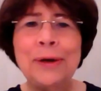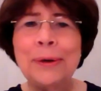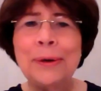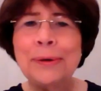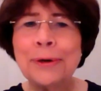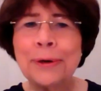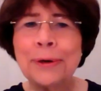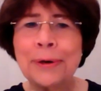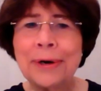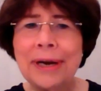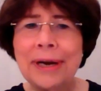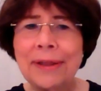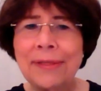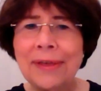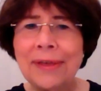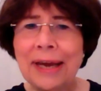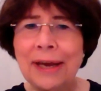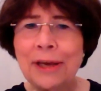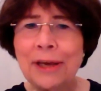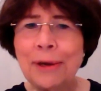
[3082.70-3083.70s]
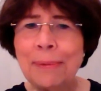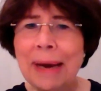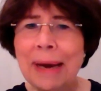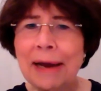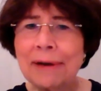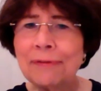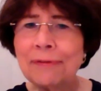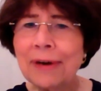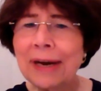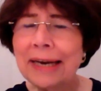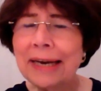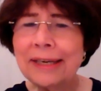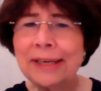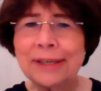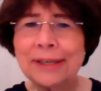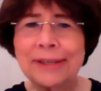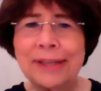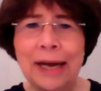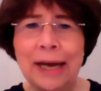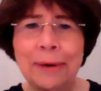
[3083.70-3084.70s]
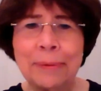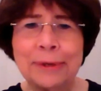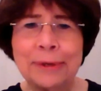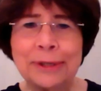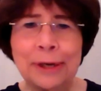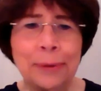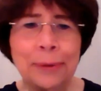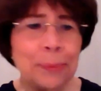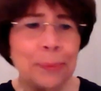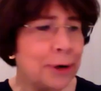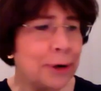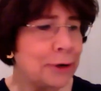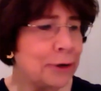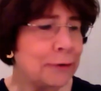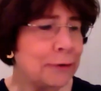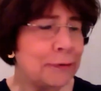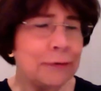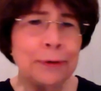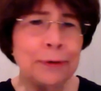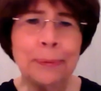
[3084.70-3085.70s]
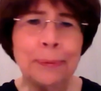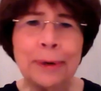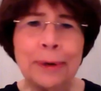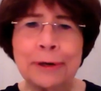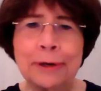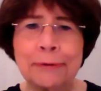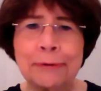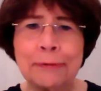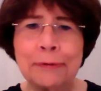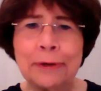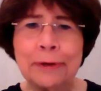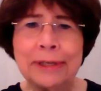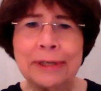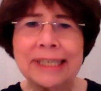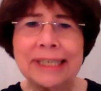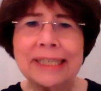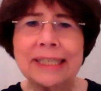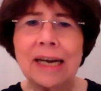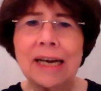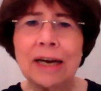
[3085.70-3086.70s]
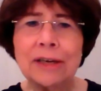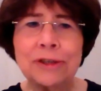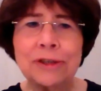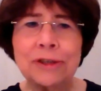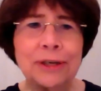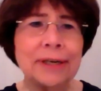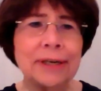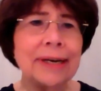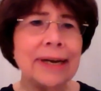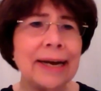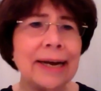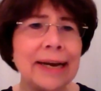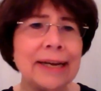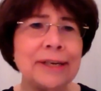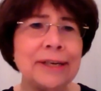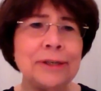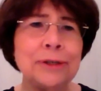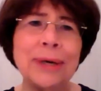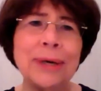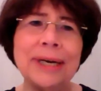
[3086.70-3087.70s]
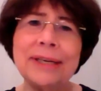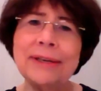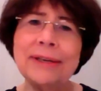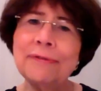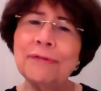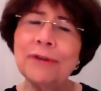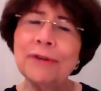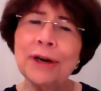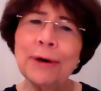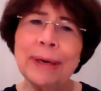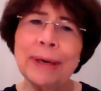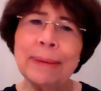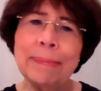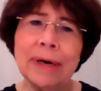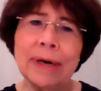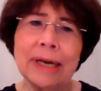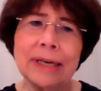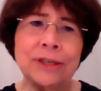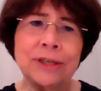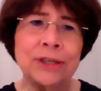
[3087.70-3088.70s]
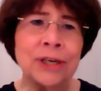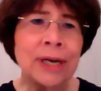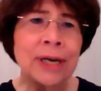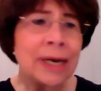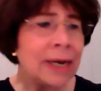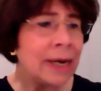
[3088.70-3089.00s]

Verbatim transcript: you, Gori. Thank you, Mad Fientist. That was a wonderful, wonderful discussion. I enjoyed it very much.